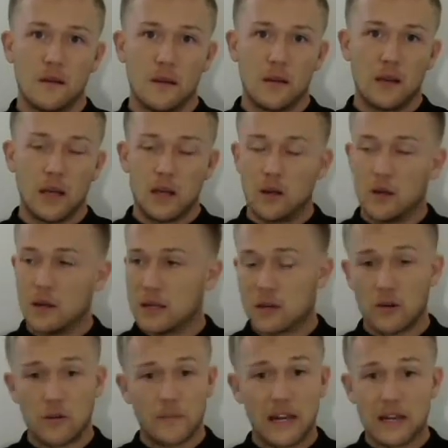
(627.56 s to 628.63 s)
And
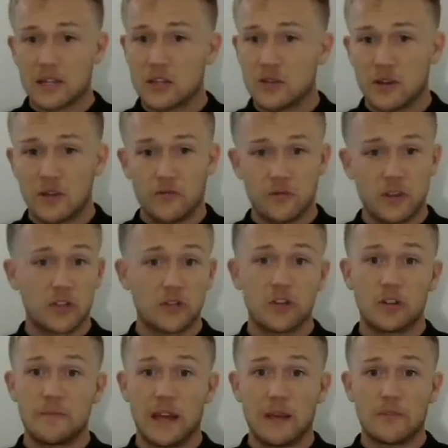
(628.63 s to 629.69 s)
go back to the
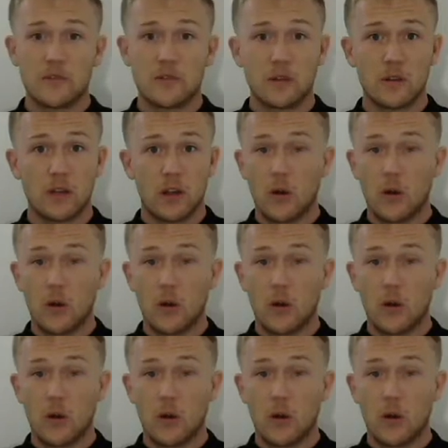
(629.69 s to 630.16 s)
research paper,